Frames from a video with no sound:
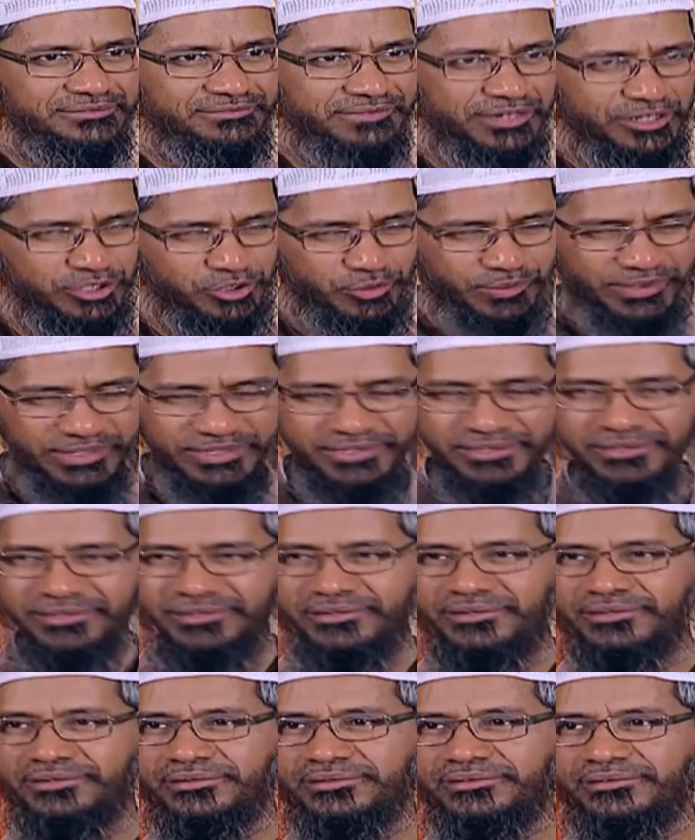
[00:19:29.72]
one-to-one,
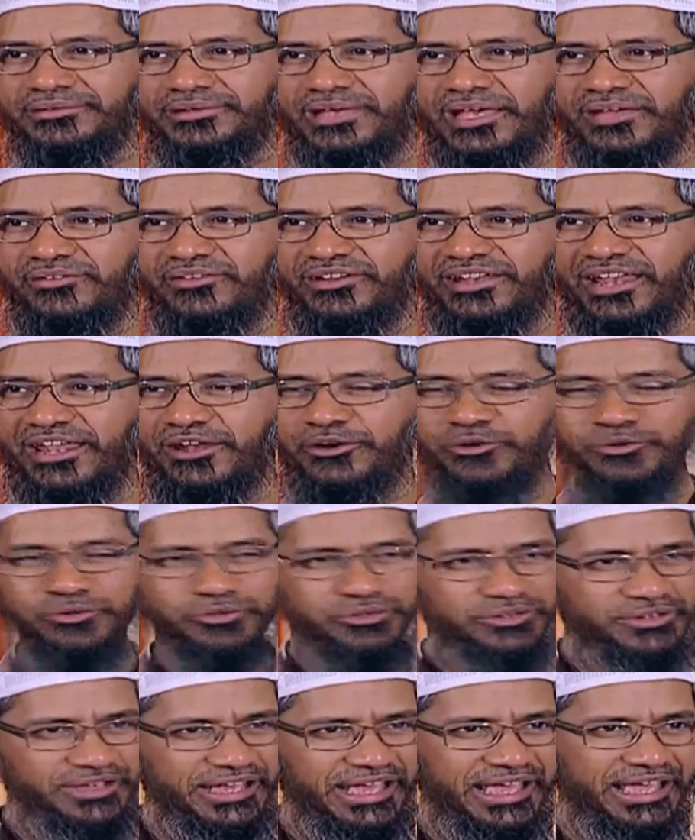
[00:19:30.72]
and we're trying to
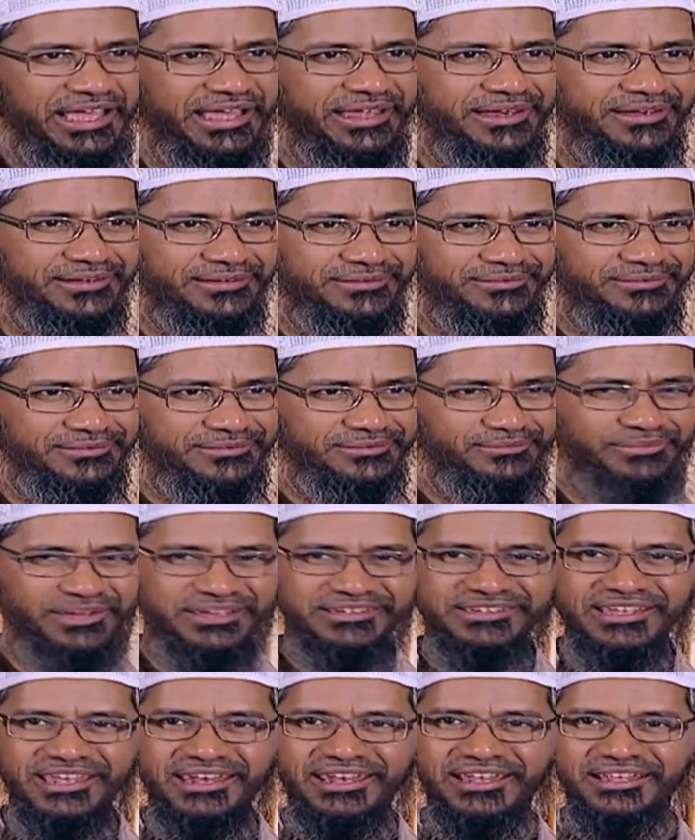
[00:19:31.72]
do, and
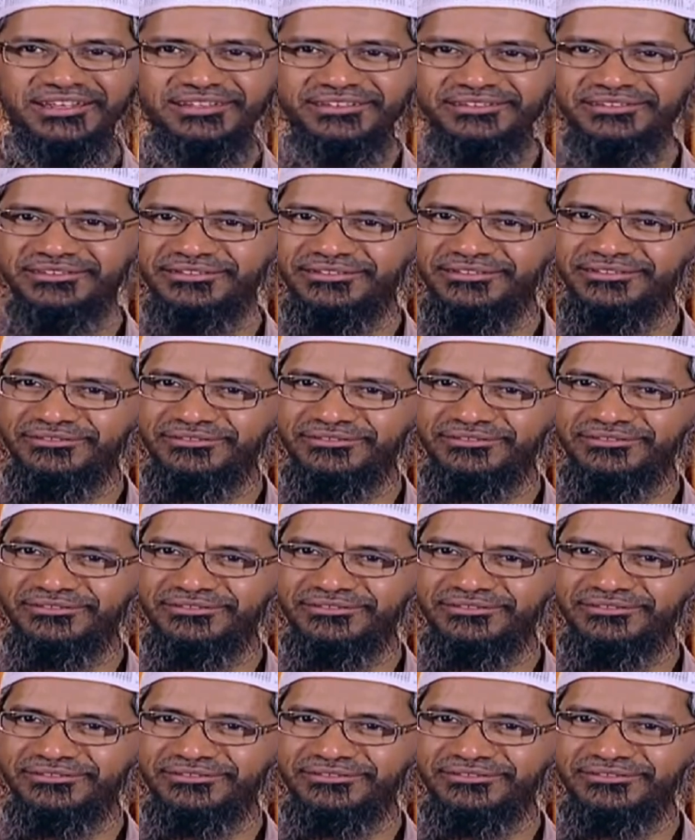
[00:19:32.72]
mashallah,